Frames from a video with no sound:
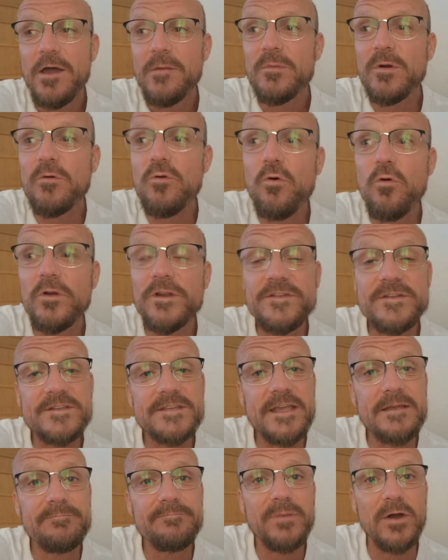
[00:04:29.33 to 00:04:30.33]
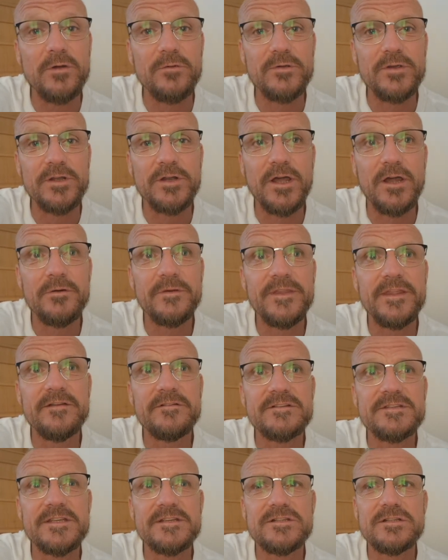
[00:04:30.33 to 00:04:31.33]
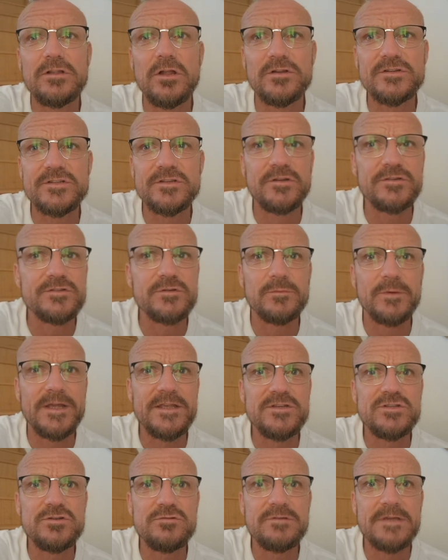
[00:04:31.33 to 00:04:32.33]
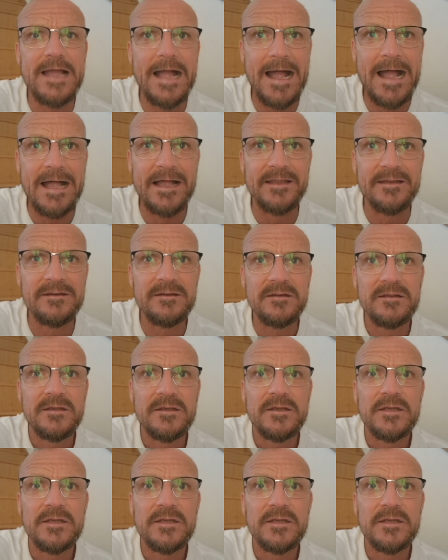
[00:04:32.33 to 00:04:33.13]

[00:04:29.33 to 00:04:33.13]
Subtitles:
but we're all in the same boat, you know, and there's lots and lots of ways you can